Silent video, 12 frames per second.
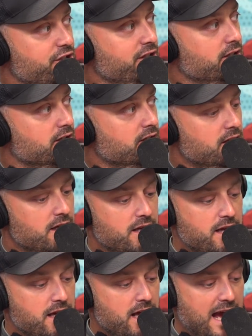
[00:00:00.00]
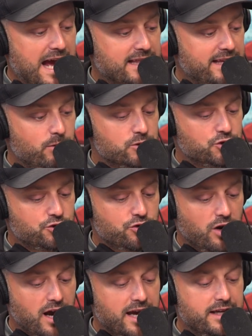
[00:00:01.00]
year, I think was
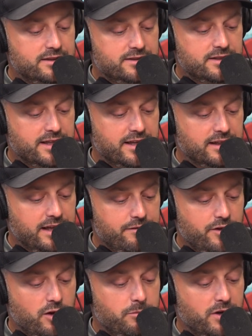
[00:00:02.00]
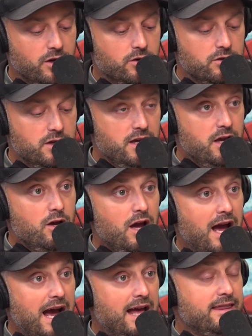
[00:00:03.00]
trying to get Le'Veon Bell.
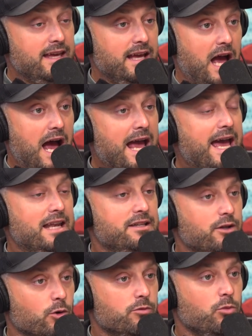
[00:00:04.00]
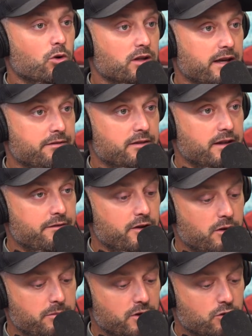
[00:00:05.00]
I think I had to deal with more
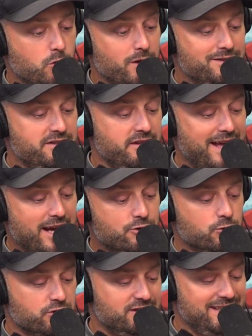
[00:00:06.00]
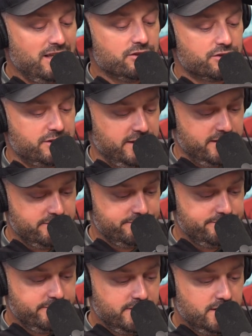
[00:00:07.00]
Le'Veon Bell requests than the actual Steelers did.
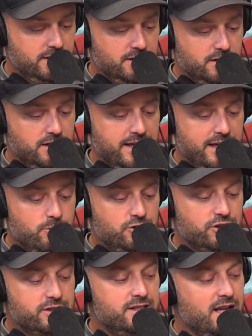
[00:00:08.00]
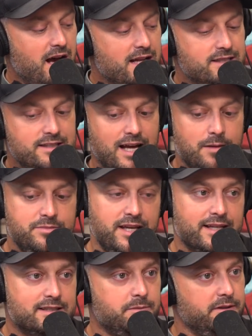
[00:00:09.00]
He would just nonstop
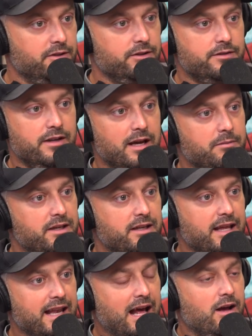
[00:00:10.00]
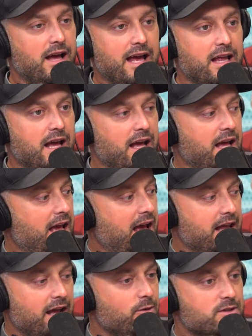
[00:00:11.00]
text me, dude. I mean, and
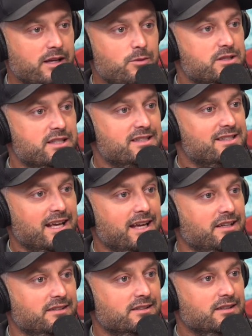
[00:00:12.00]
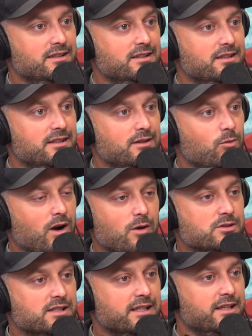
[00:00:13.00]
it was insane. Where I
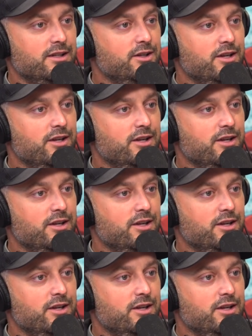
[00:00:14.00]
was like,